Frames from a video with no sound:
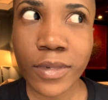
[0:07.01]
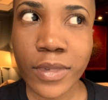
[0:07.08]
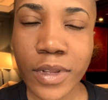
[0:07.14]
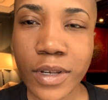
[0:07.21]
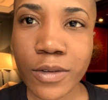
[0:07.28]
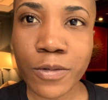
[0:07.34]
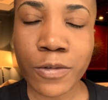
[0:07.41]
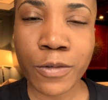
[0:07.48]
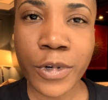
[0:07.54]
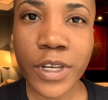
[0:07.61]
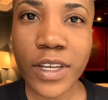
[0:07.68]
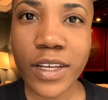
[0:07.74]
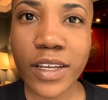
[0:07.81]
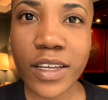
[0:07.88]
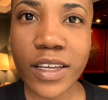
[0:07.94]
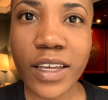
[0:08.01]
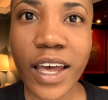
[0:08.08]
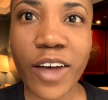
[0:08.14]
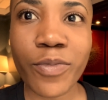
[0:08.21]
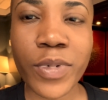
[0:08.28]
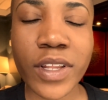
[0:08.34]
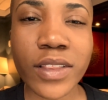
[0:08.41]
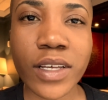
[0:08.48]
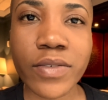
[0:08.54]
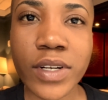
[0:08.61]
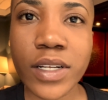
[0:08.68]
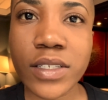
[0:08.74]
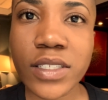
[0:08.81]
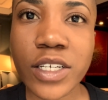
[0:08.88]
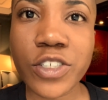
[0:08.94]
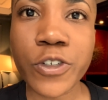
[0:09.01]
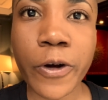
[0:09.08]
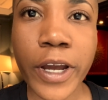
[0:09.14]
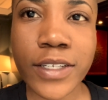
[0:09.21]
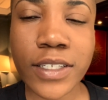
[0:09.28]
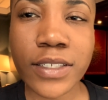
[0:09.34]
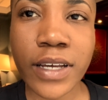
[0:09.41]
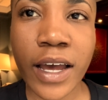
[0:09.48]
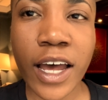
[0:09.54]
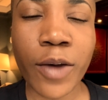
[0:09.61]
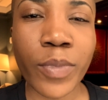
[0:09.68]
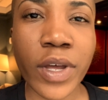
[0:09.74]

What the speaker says: Like we have been living in such a crazy time.